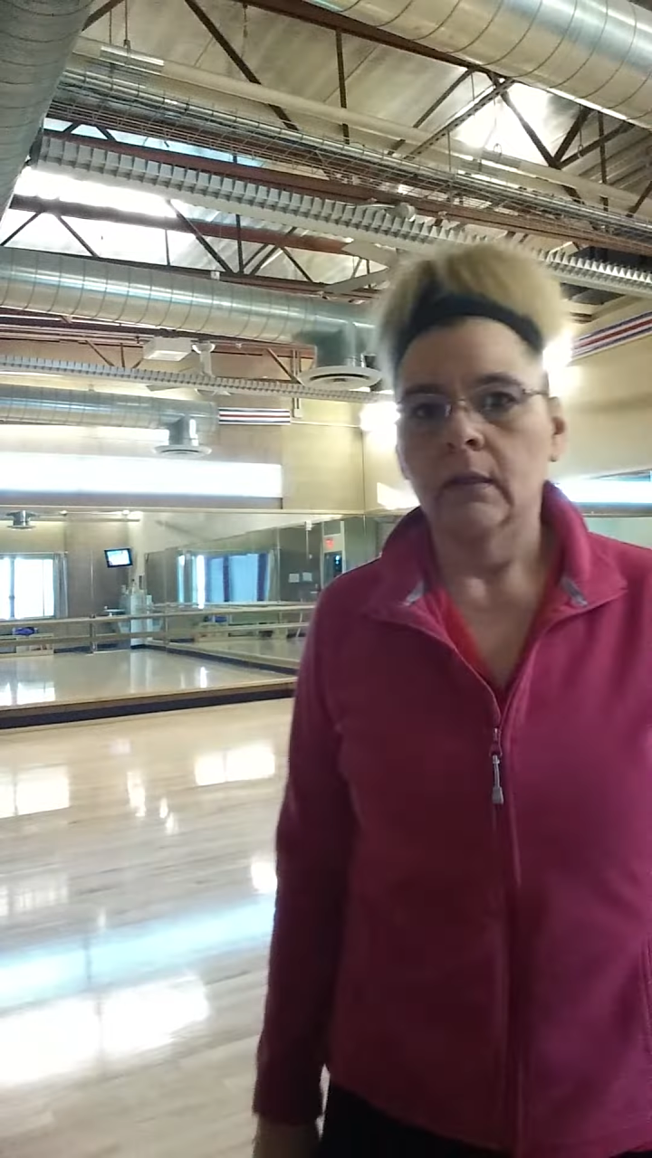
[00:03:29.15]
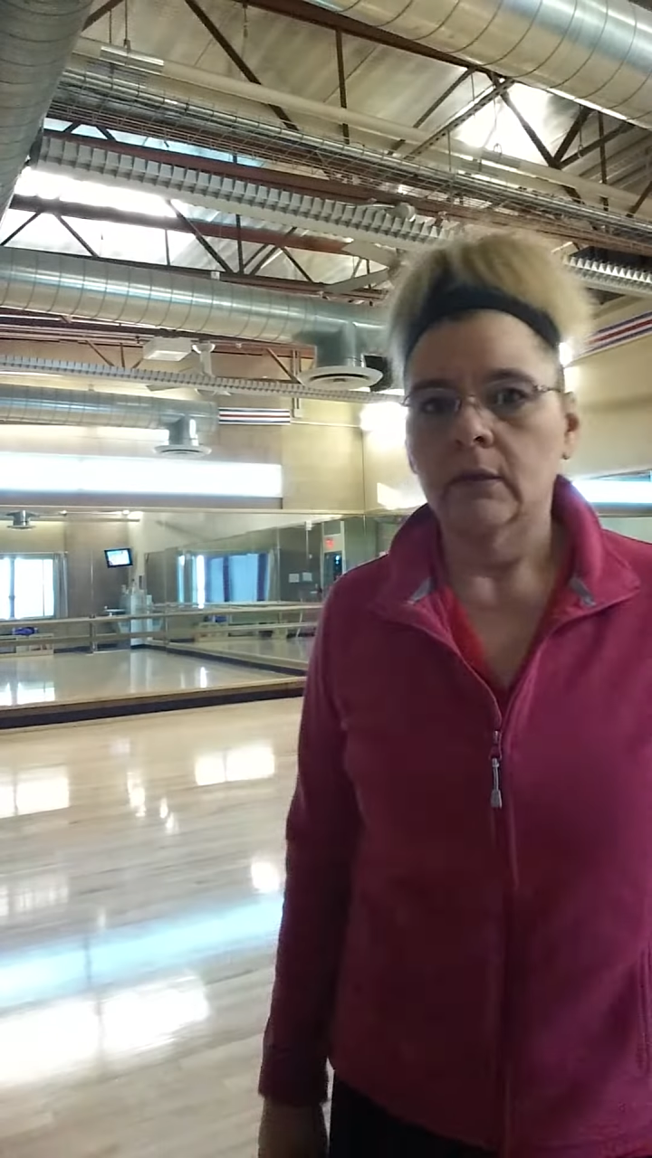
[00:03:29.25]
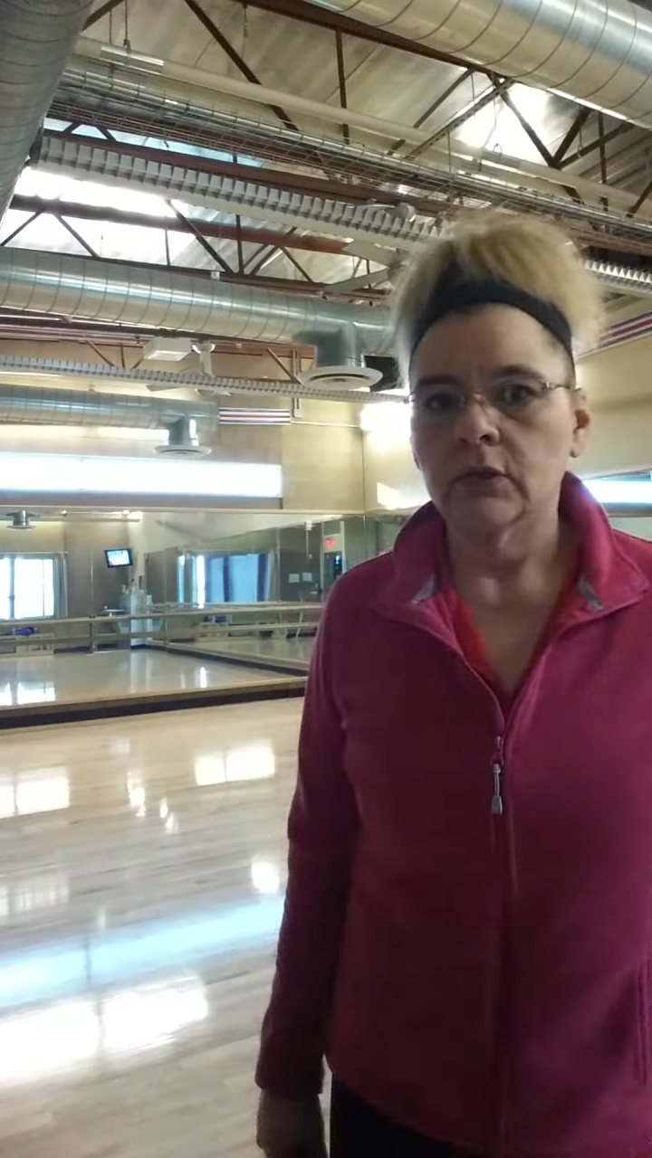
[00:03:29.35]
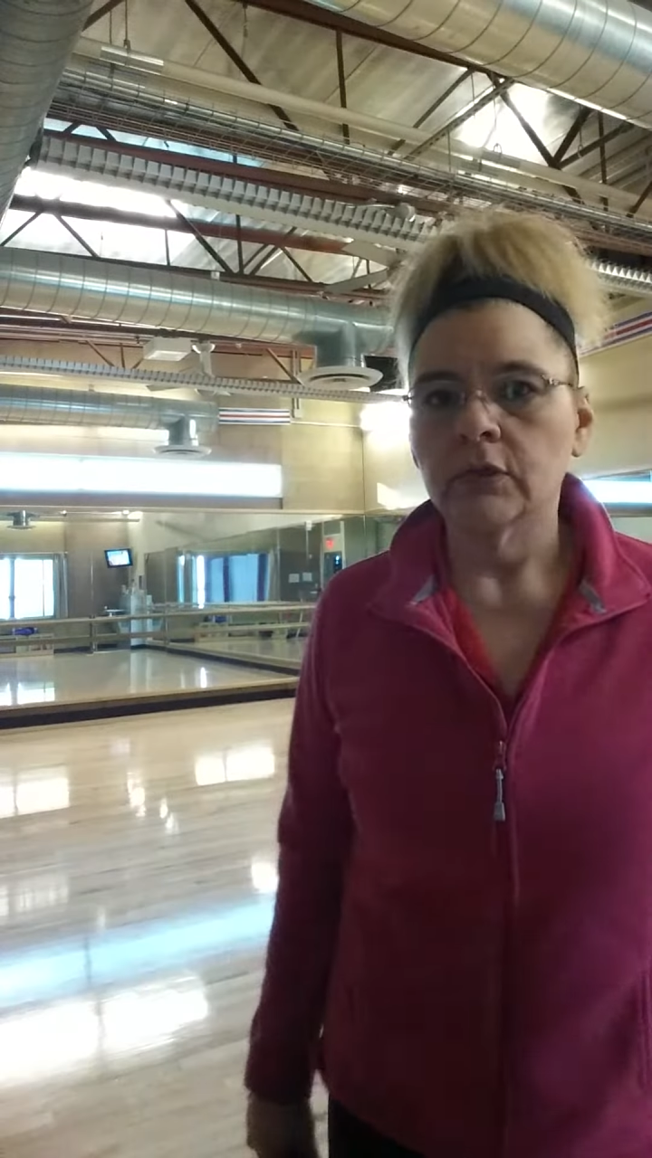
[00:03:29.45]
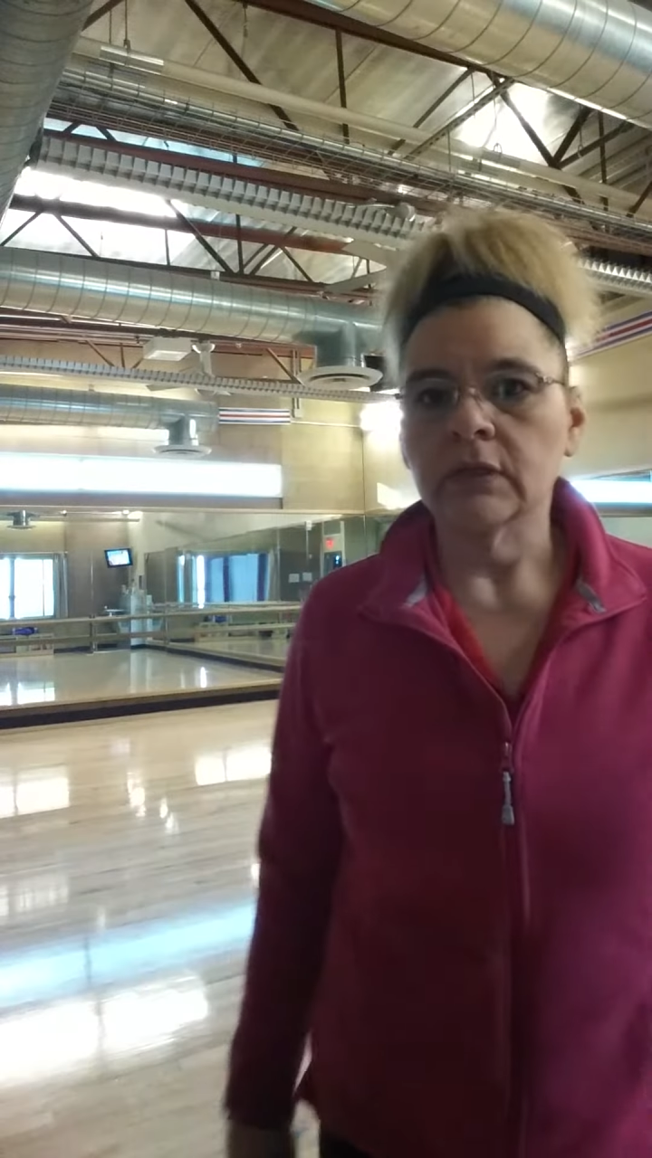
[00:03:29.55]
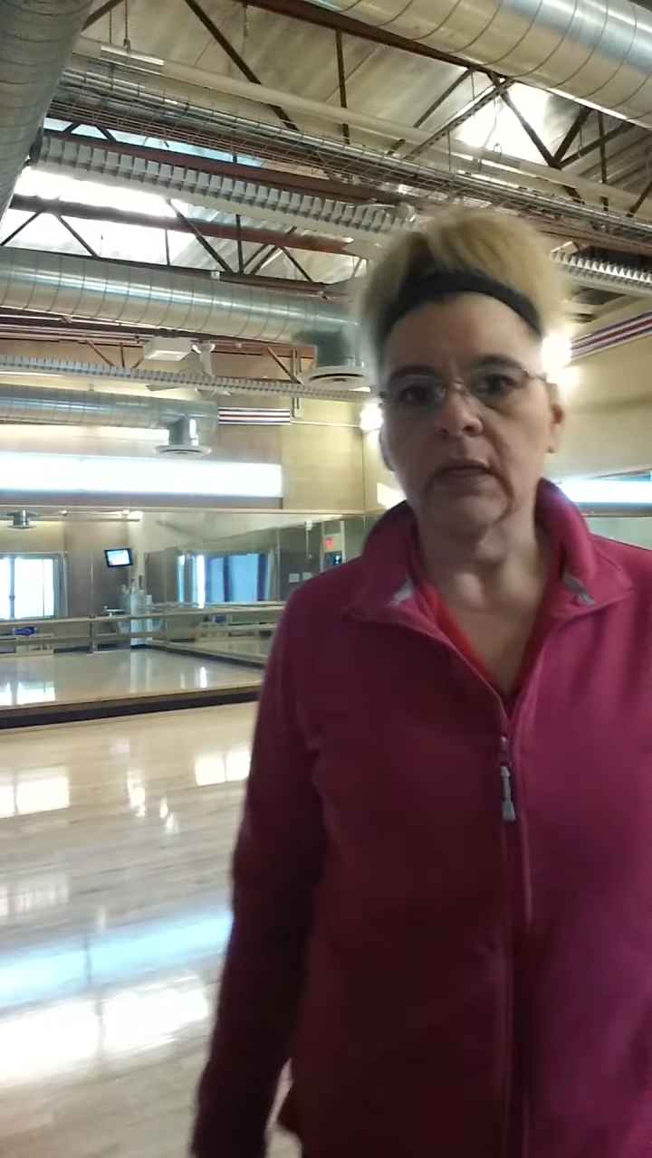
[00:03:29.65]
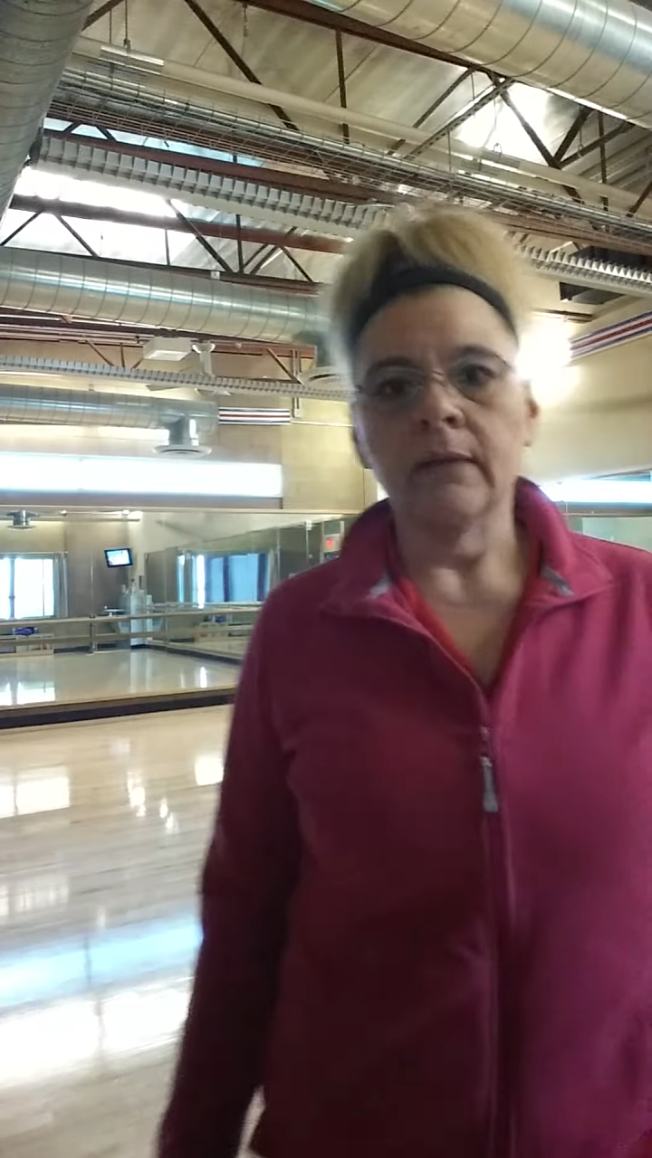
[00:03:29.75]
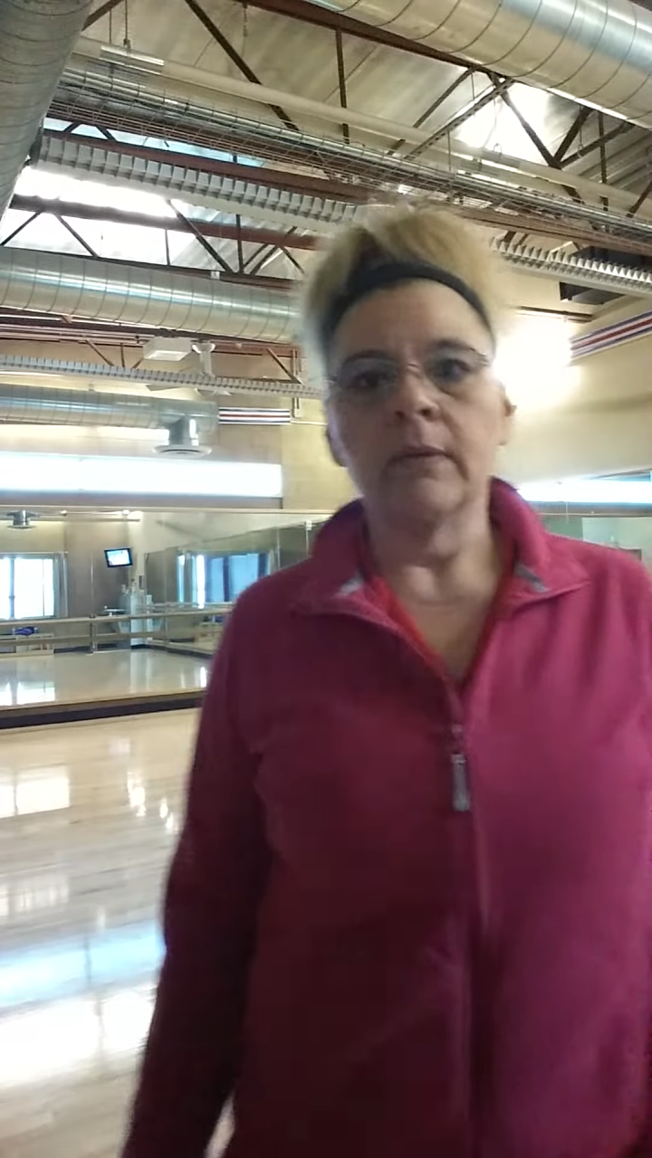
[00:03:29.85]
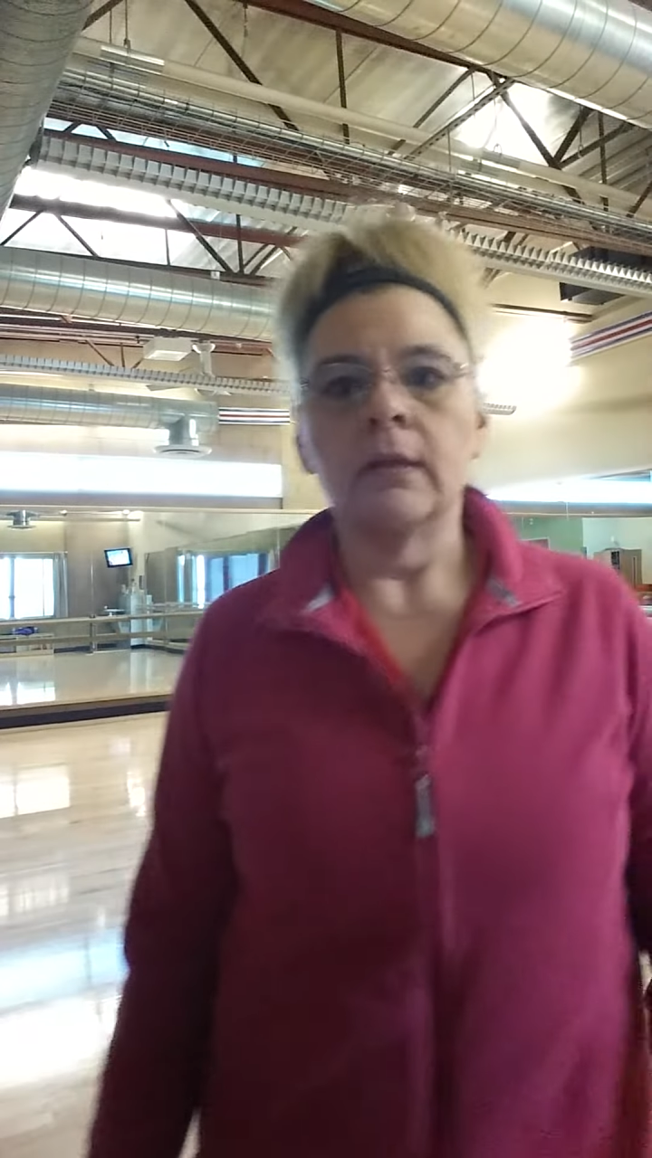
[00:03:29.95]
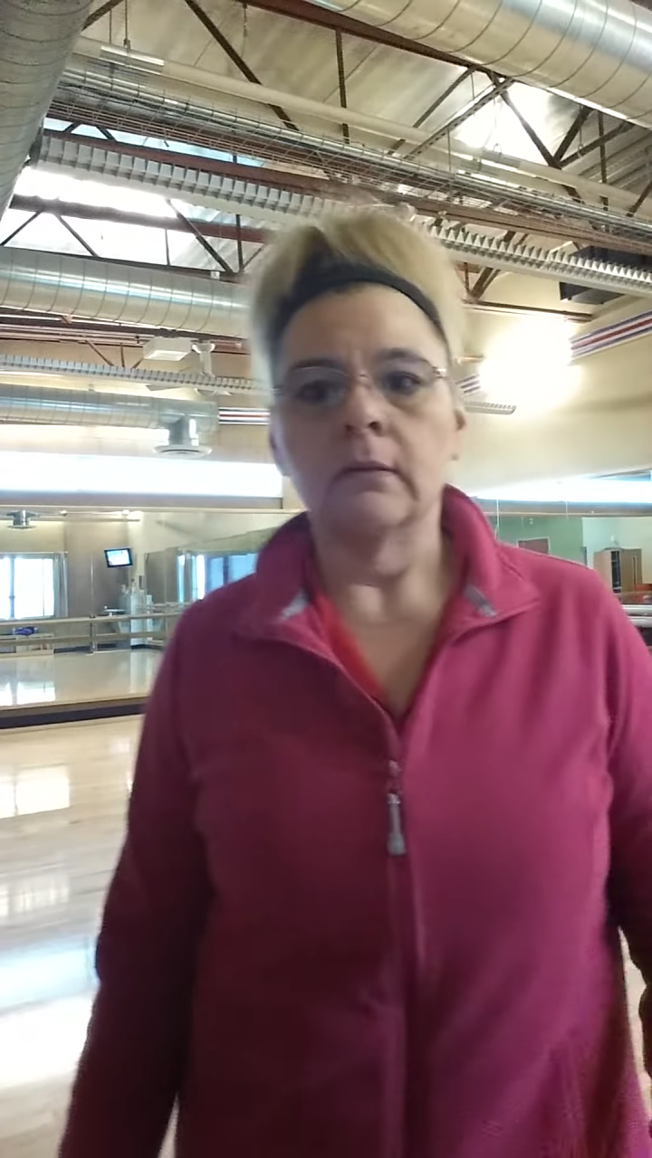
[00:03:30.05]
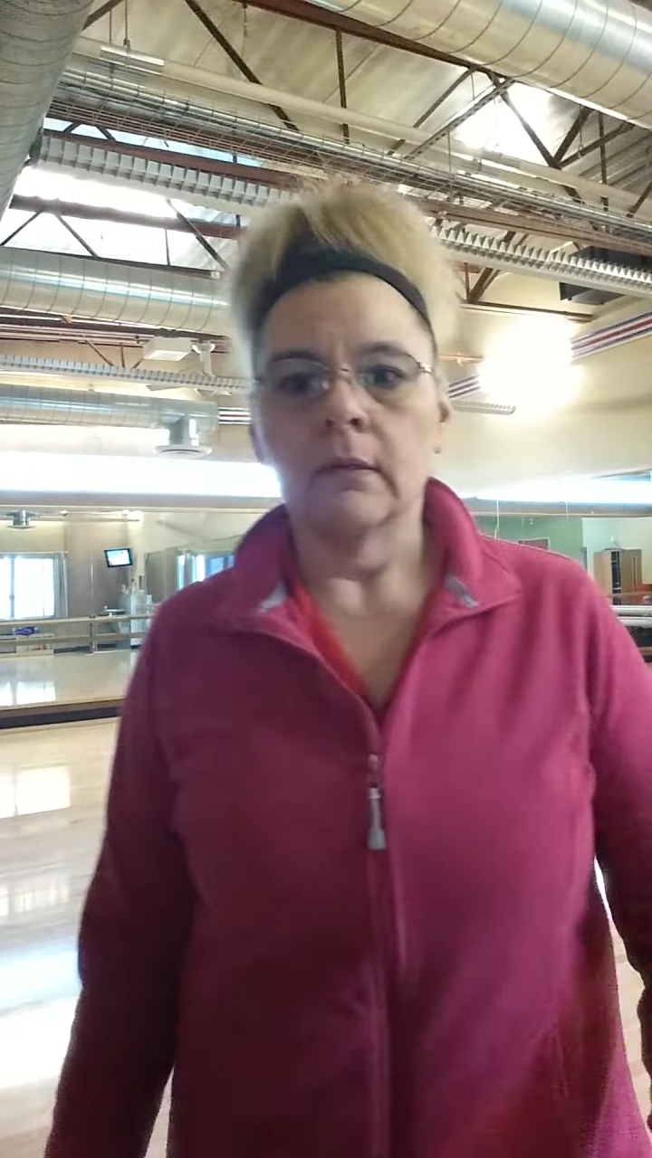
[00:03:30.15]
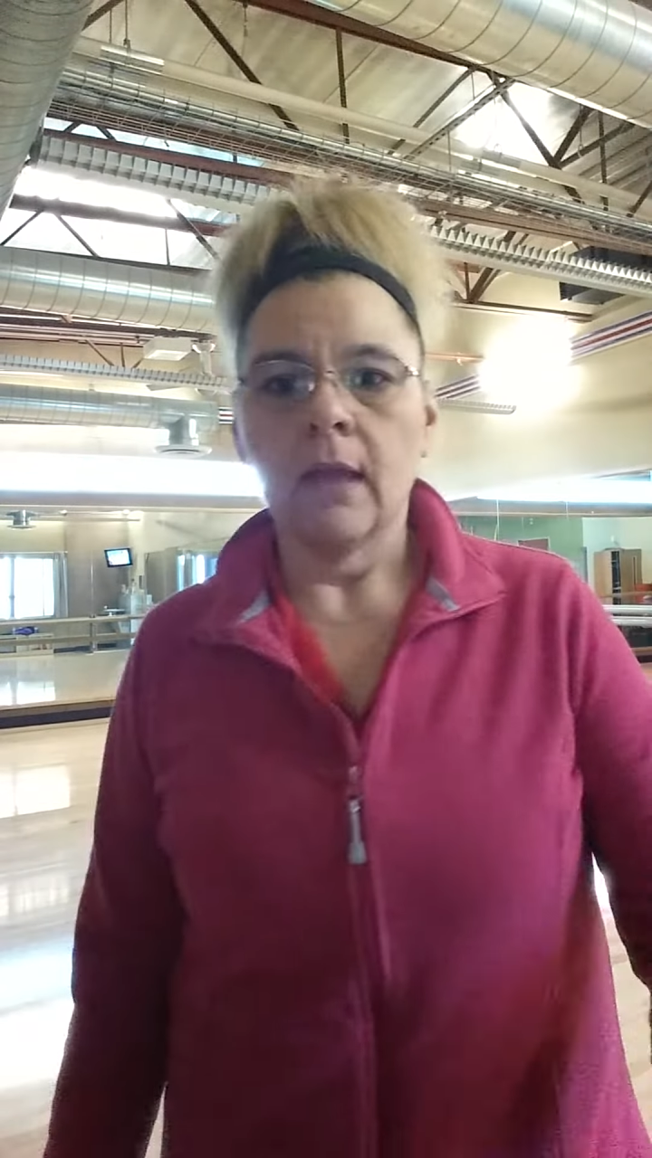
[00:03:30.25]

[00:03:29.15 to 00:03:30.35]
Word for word: There's your assignment.